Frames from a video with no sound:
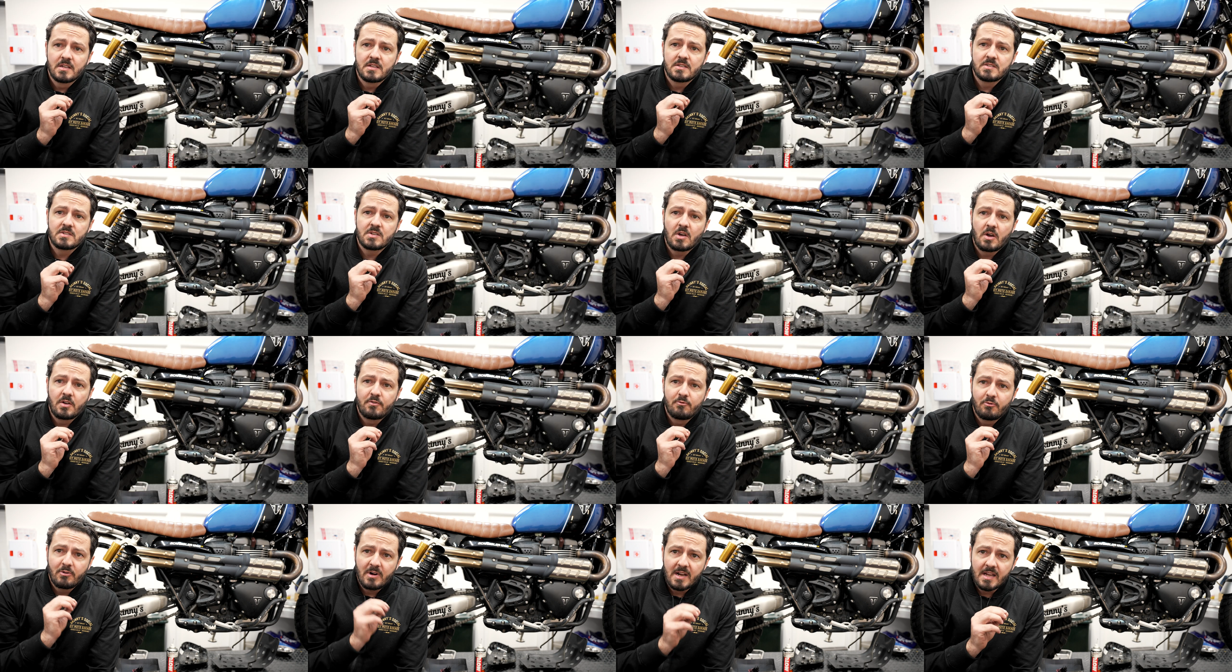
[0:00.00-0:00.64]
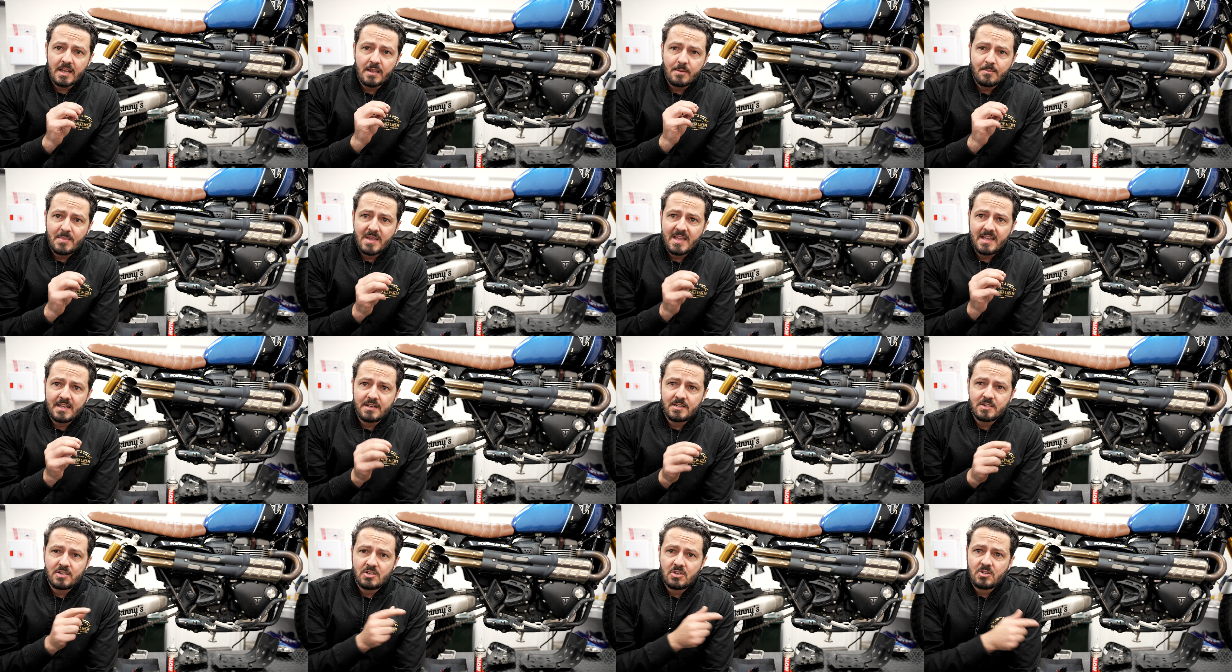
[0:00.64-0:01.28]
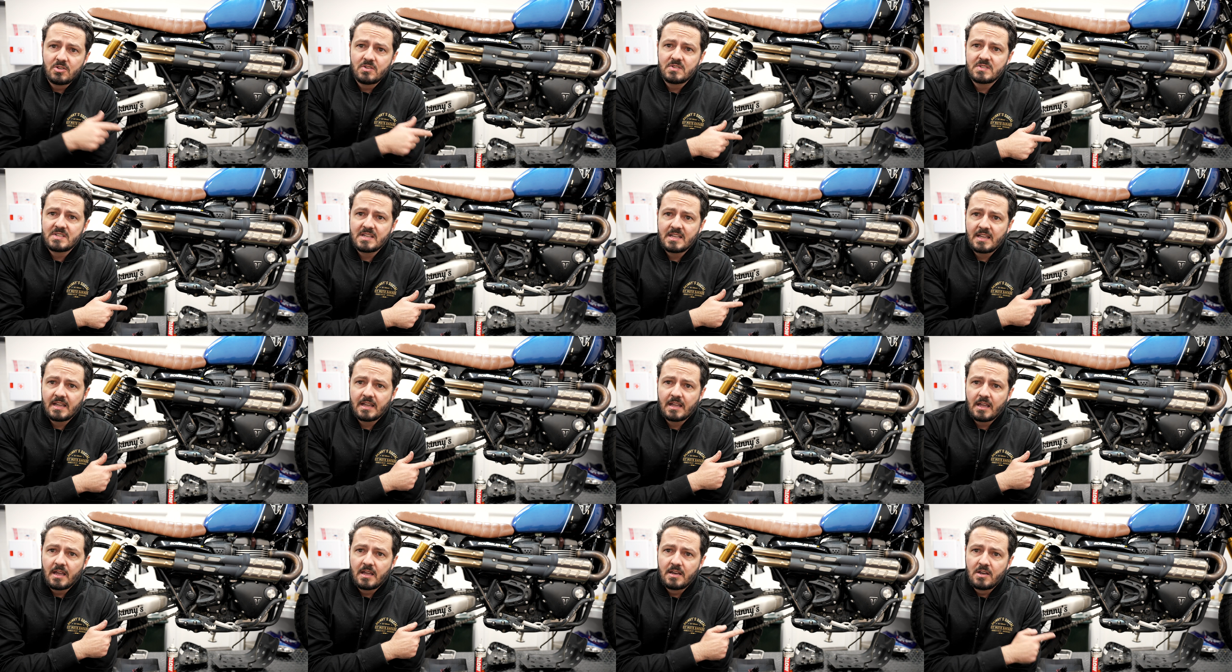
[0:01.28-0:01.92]
So I'd recommend
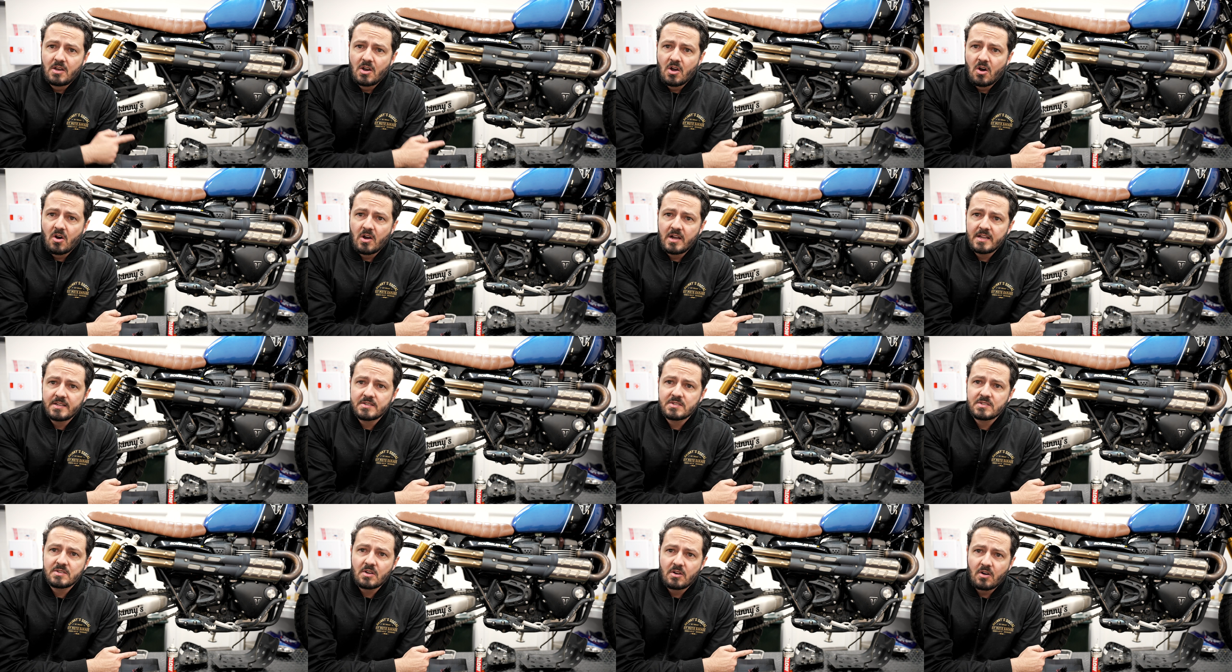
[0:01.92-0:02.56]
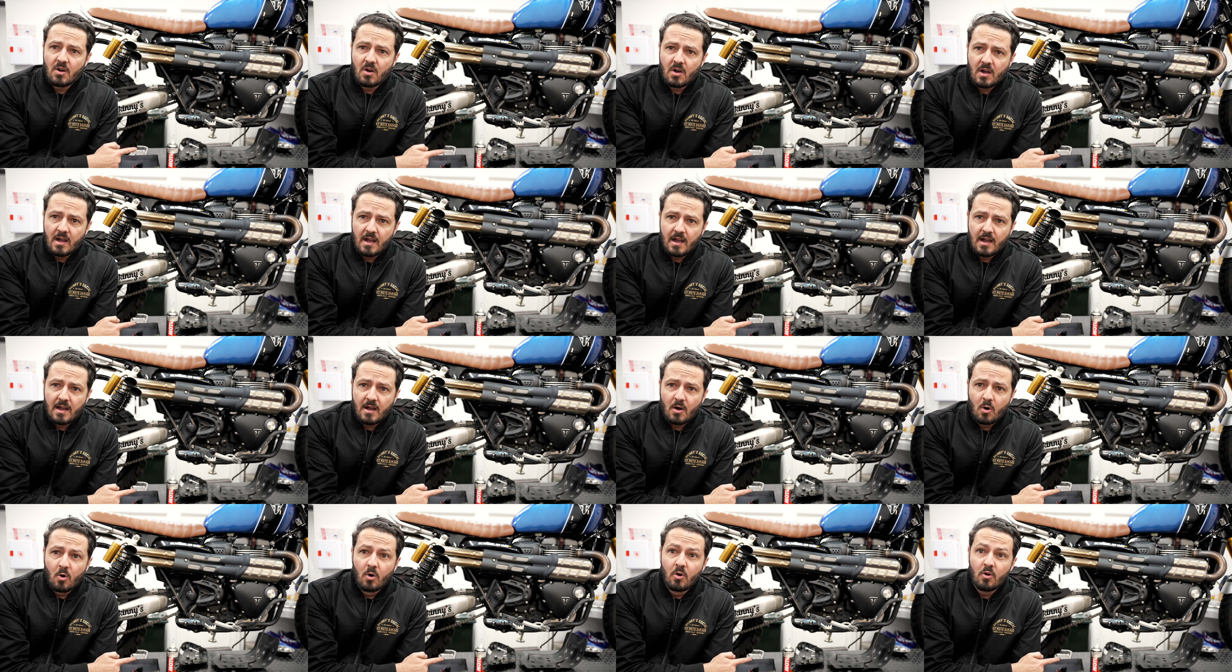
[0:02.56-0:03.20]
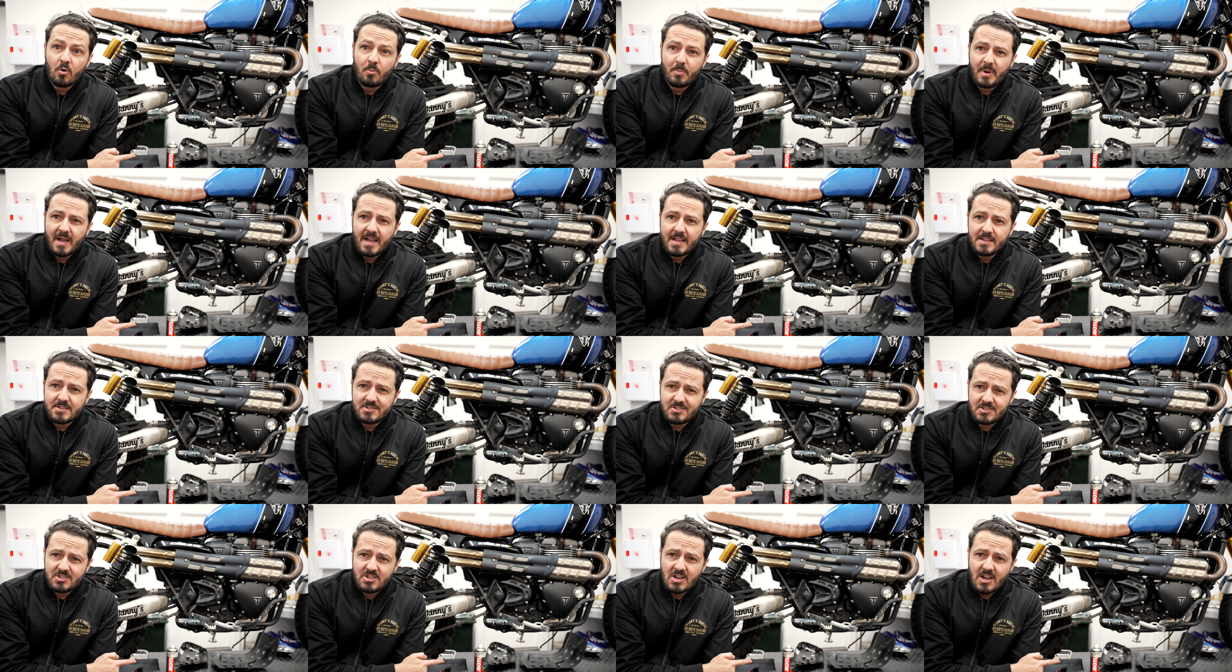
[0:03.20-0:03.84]
using a nice
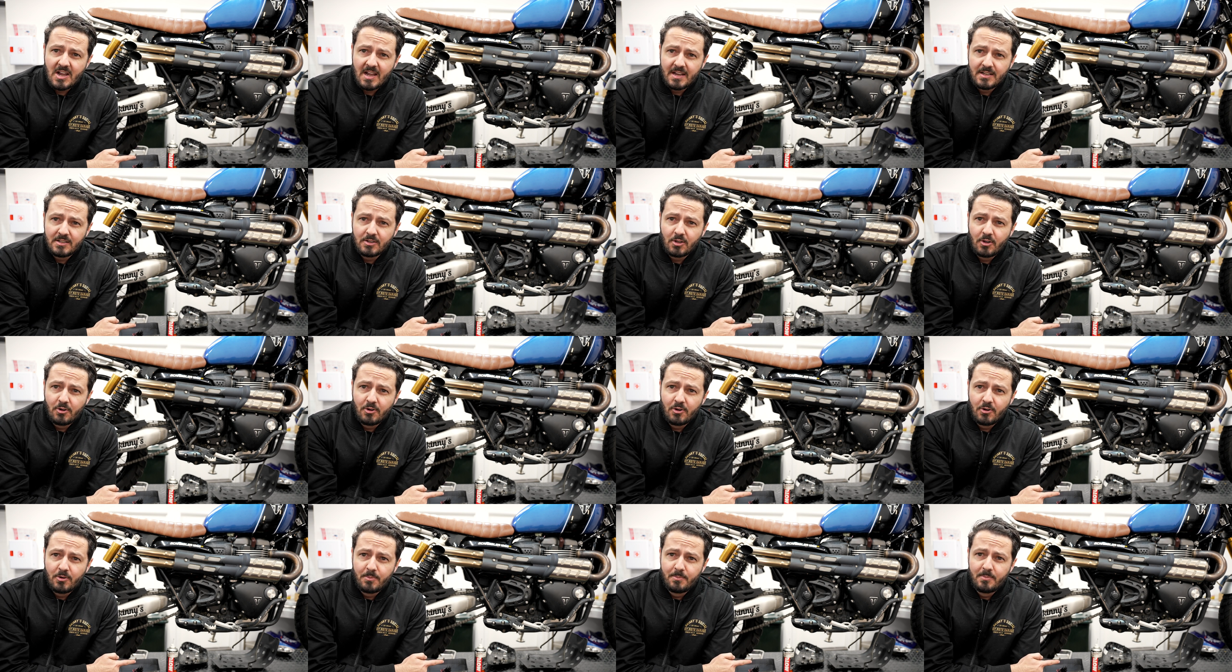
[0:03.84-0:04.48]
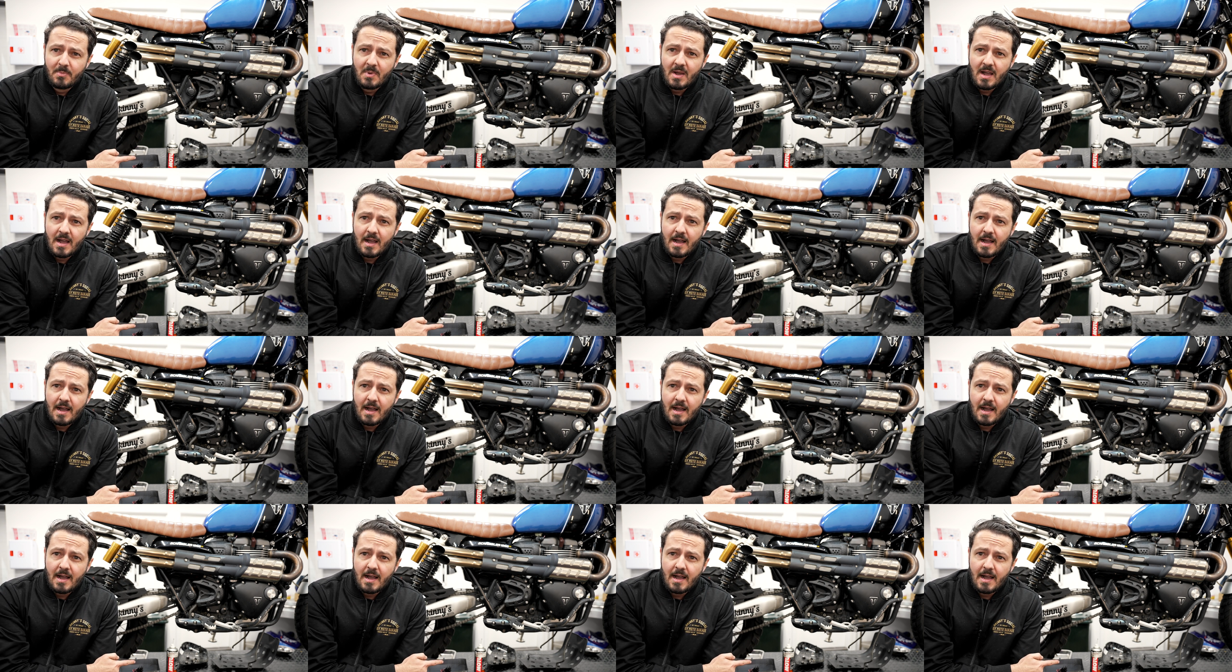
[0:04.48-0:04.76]
oil-based chain lube,